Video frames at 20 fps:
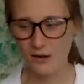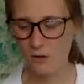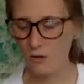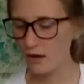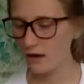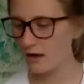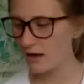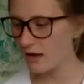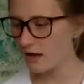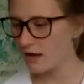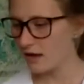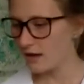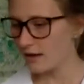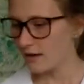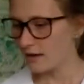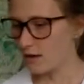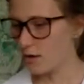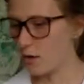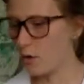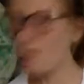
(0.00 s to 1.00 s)
Or
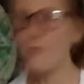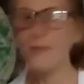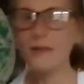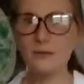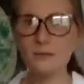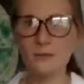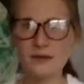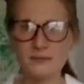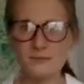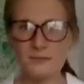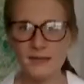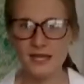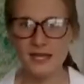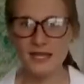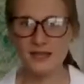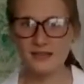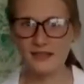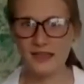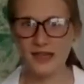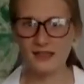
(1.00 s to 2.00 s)
it would
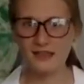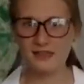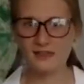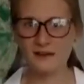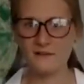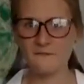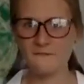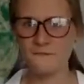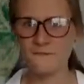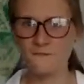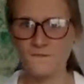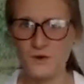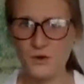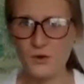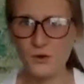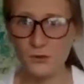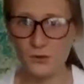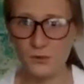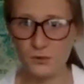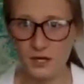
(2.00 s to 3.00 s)
mean that their
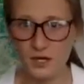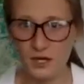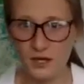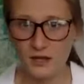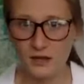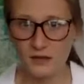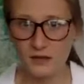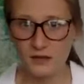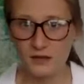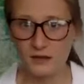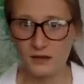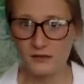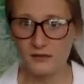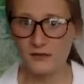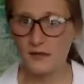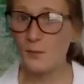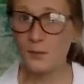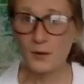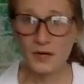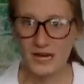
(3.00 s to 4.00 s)
food, they
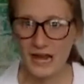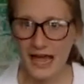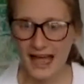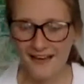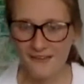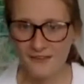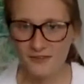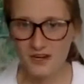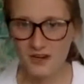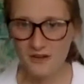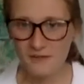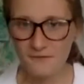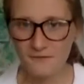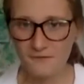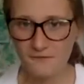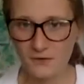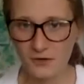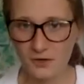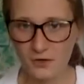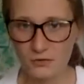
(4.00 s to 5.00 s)
wouldn't have enough
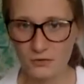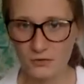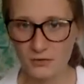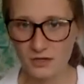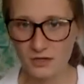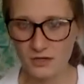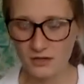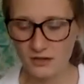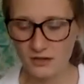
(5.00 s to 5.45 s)
food.